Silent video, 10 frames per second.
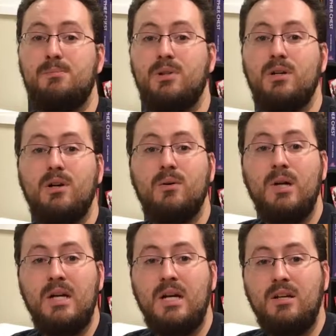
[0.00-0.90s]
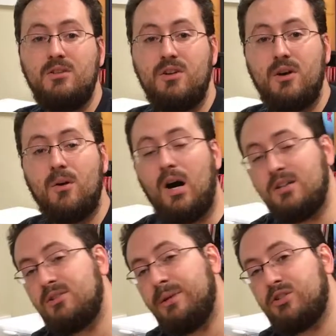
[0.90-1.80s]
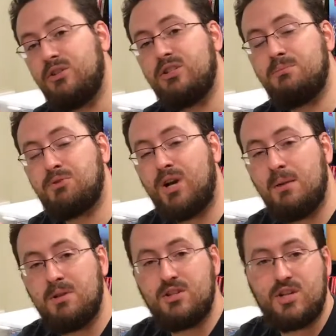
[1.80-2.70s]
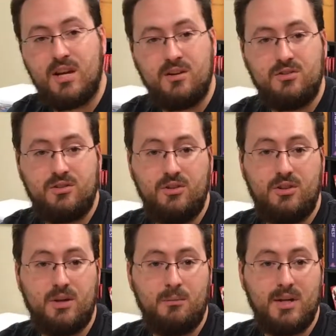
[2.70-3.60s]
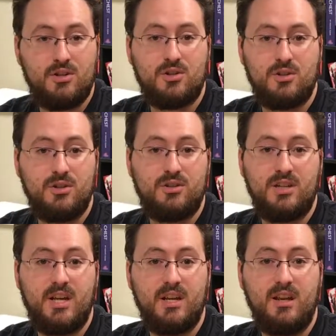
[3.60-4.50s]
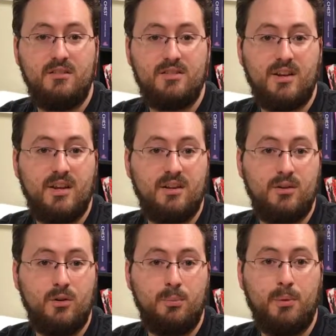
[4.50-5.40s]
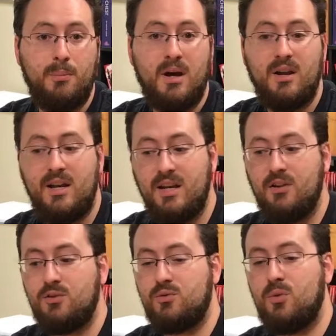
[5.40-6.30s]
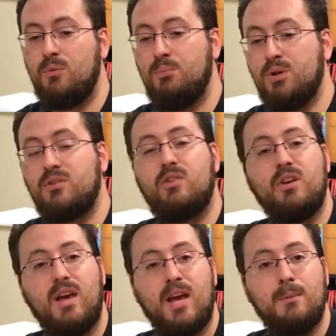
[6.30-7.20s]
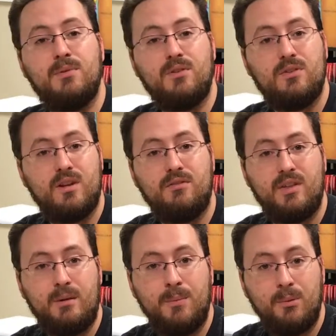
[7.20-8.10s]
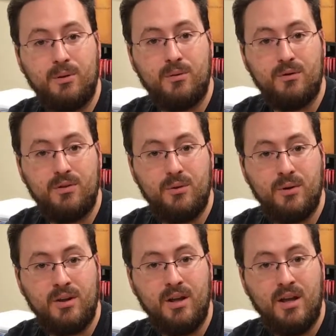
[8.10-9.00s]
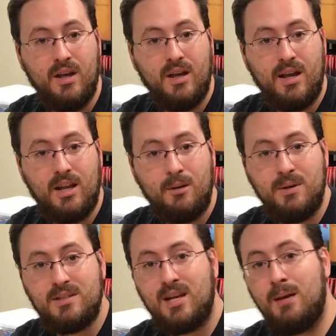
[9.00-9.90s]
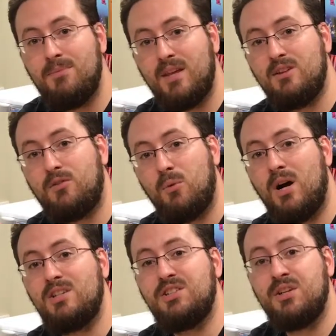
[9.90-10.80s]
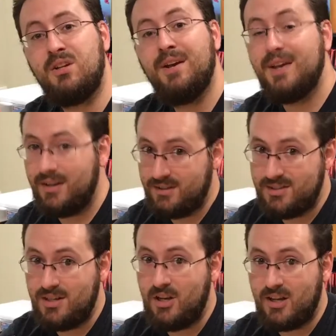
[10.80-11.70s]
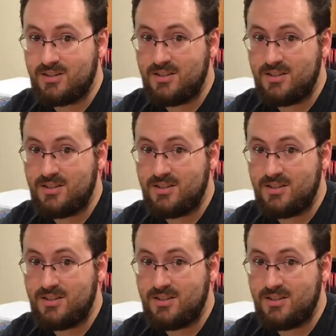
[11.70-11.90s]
below. So also make sure you subscribe to the channel so you can make sure to stay in the loop about any other sort of books and games and stuff that I'm going to be reviewing. In the meantime, thanks for watching, and I'll see you next